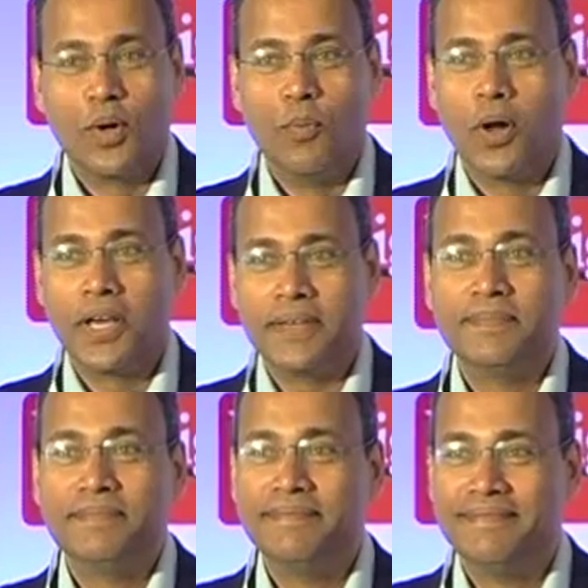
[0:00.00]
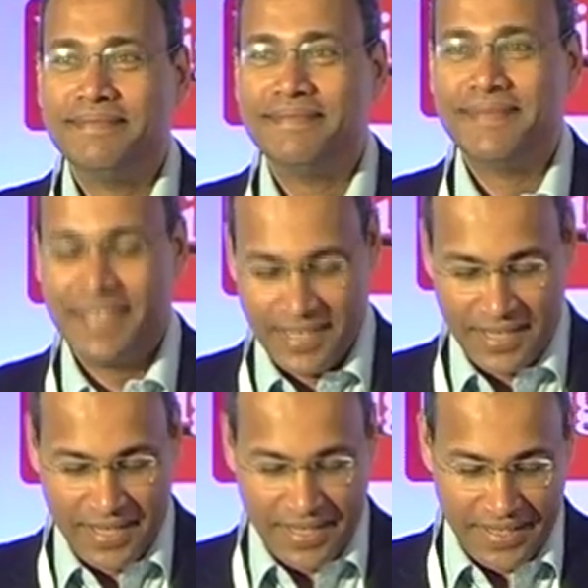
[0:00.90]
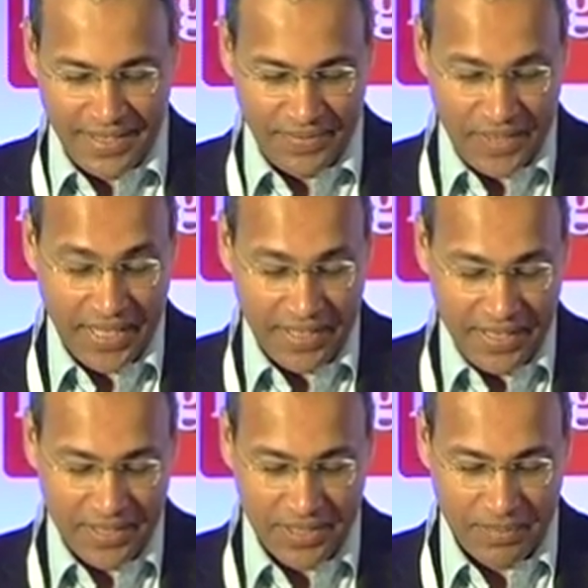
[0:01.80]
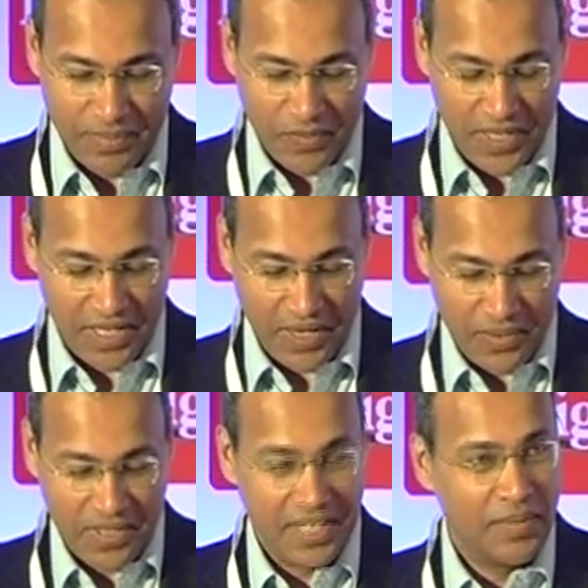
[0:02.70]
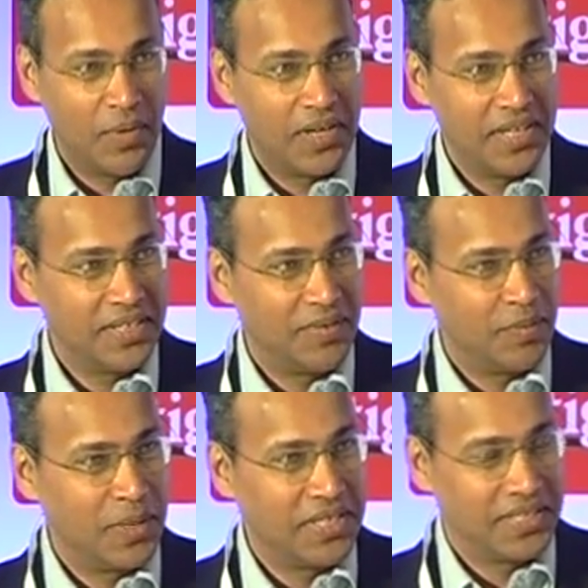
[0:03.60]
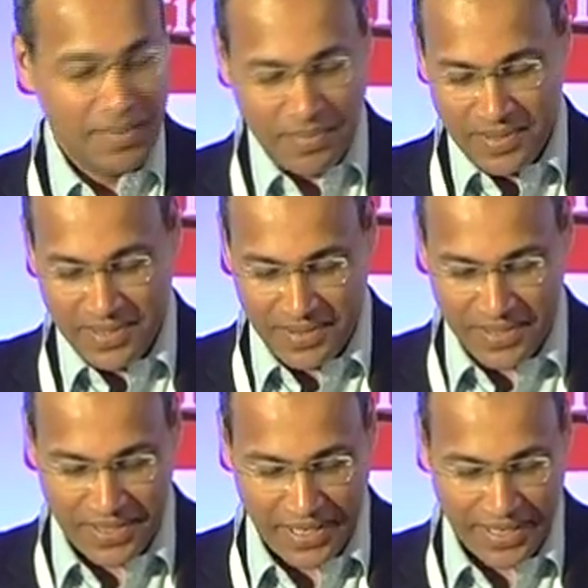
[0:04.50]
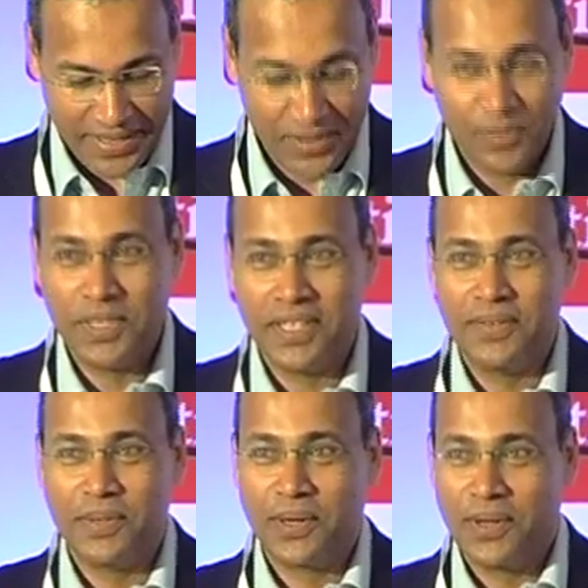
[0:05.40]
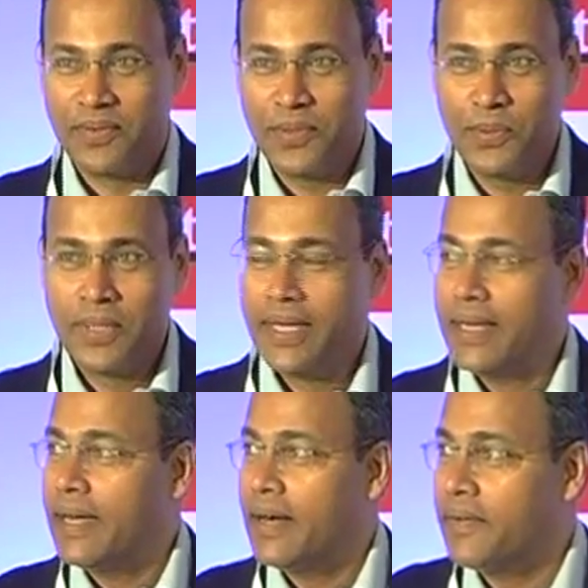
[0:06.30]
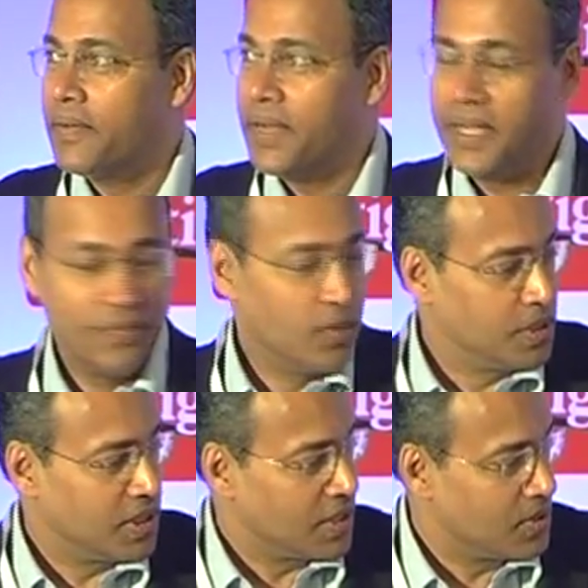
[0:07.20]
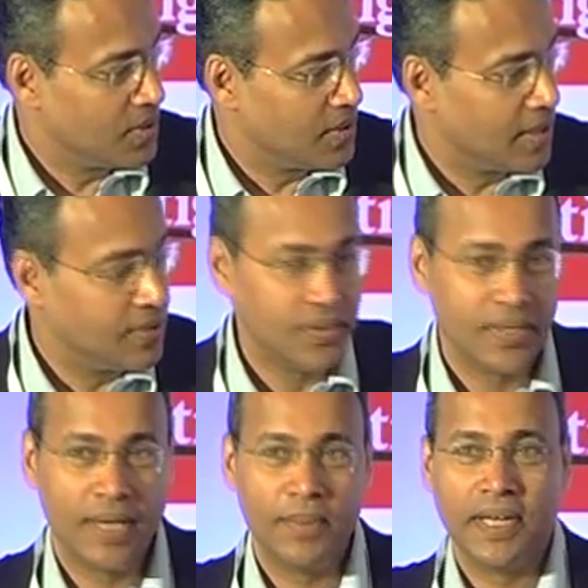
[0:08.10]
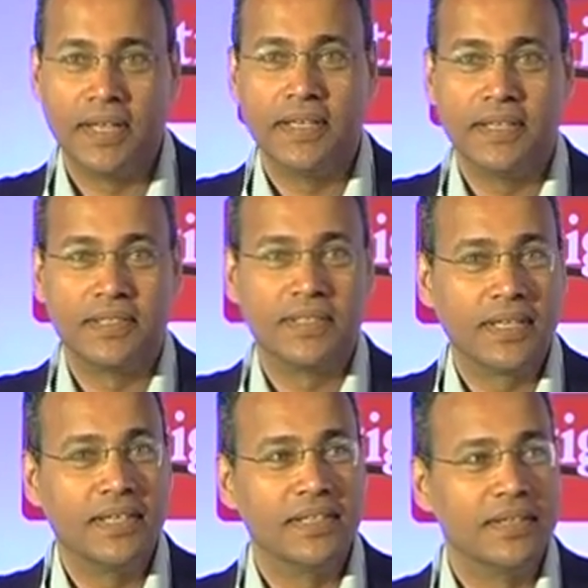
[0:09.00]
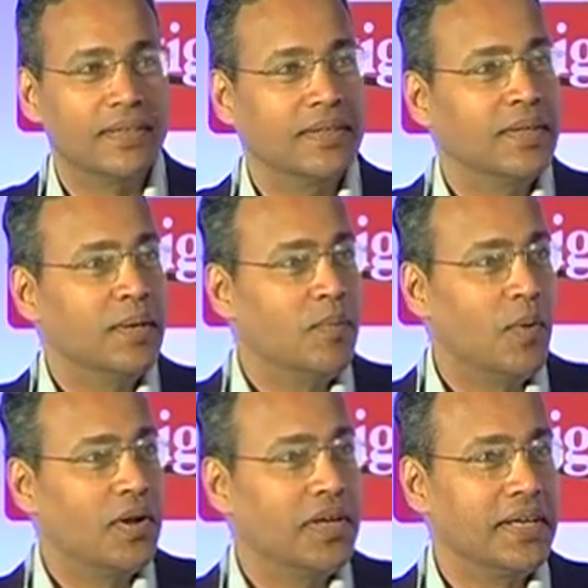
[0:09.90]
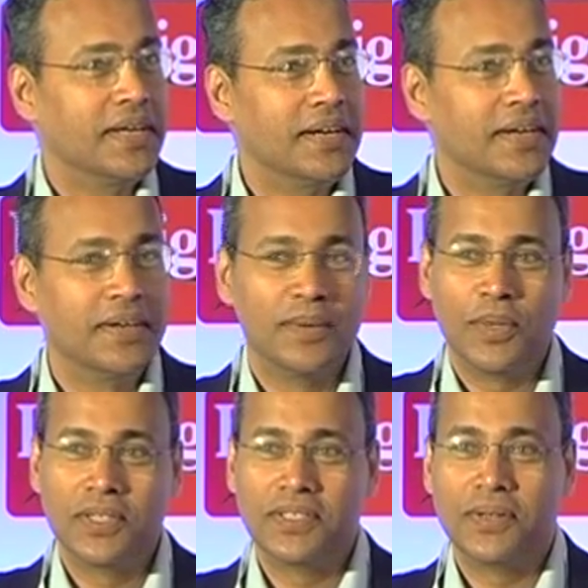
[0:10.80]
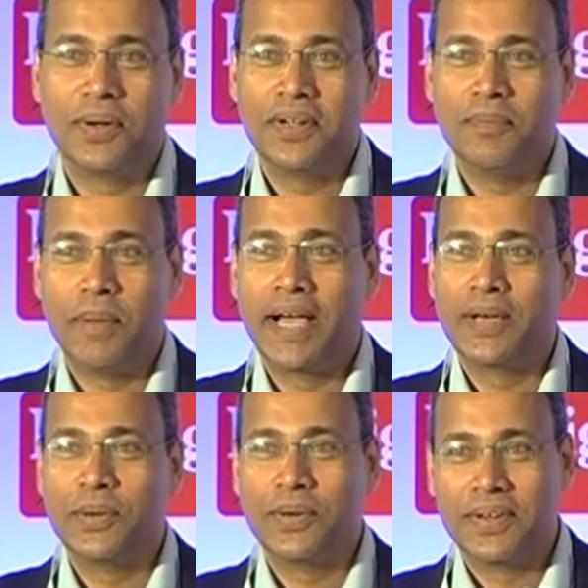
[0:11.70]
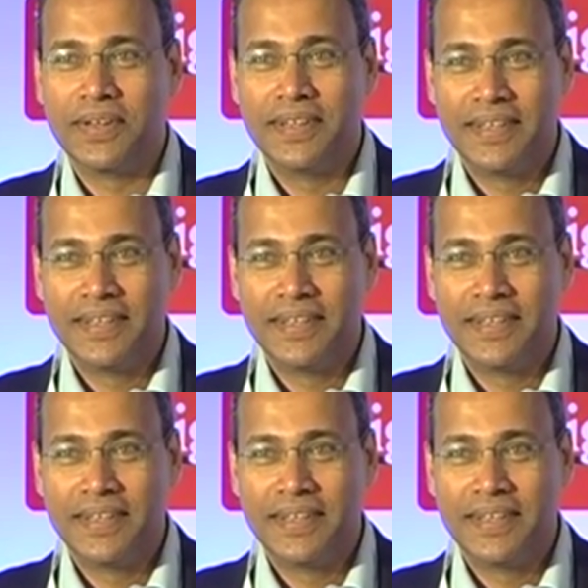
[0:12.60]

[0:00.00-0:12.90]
Good morning. Terrific. I think it's a very loud, clear morning. Everybody is up. Delighted to be here with all of you. We're waiting for Mr. Ashok Rao to come in. I think he's stuck in the morning, what is it called? Bangalore